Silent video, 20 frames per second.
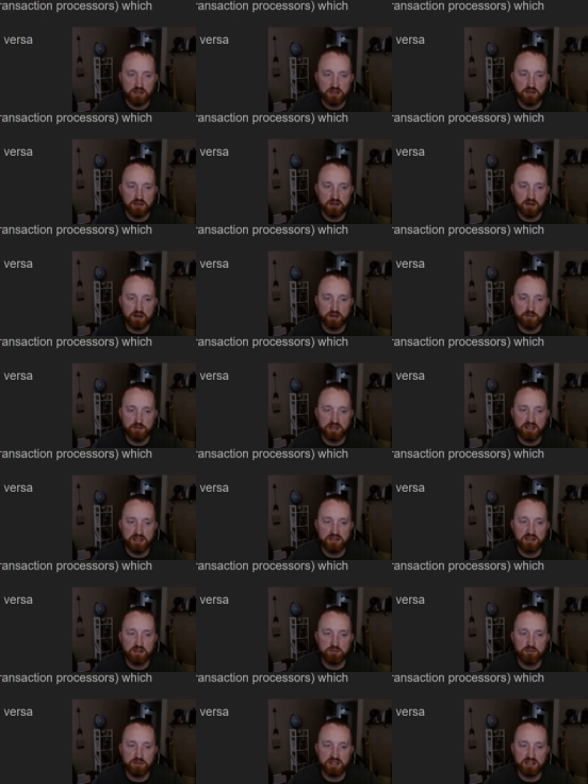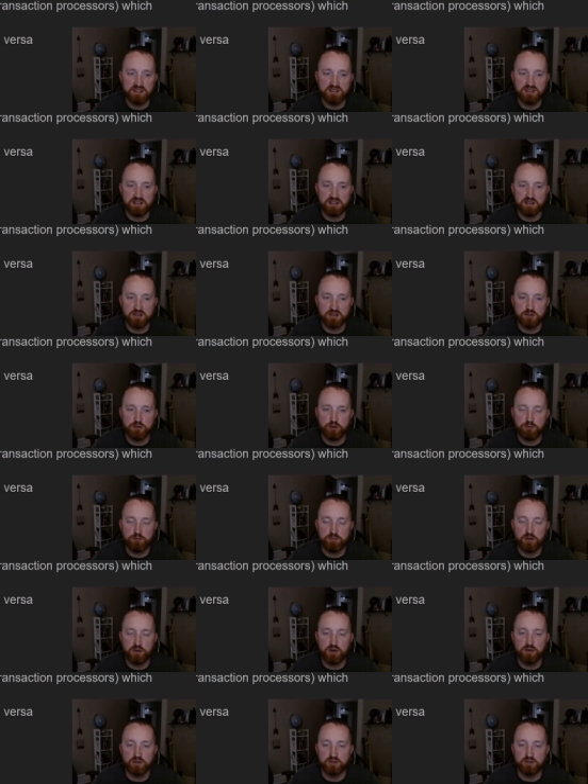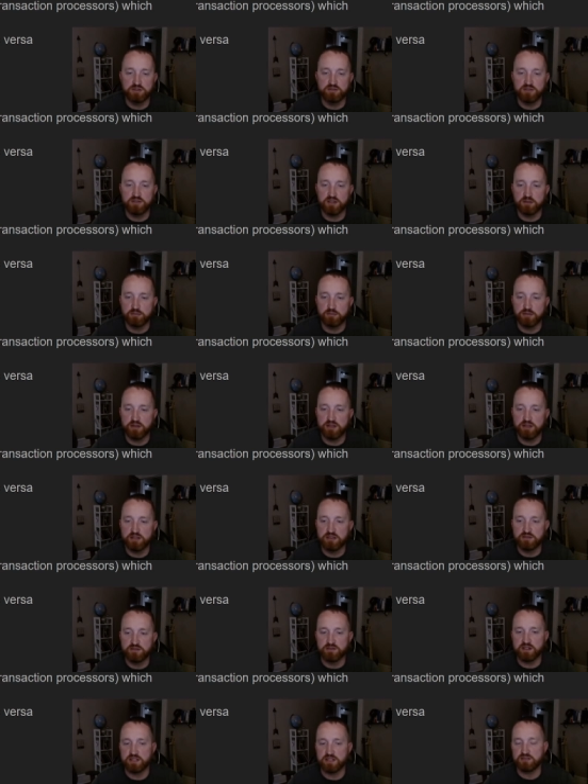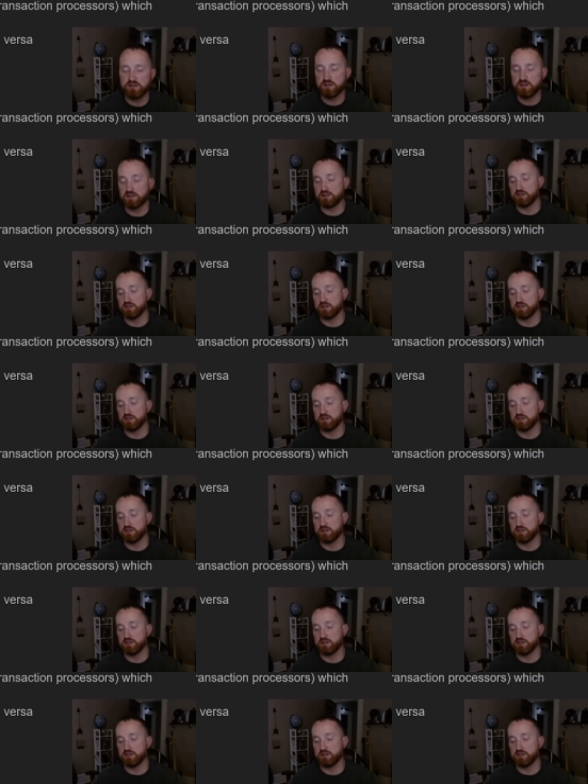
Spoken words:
ETH can be sent to Pulse via bridge and vice versa.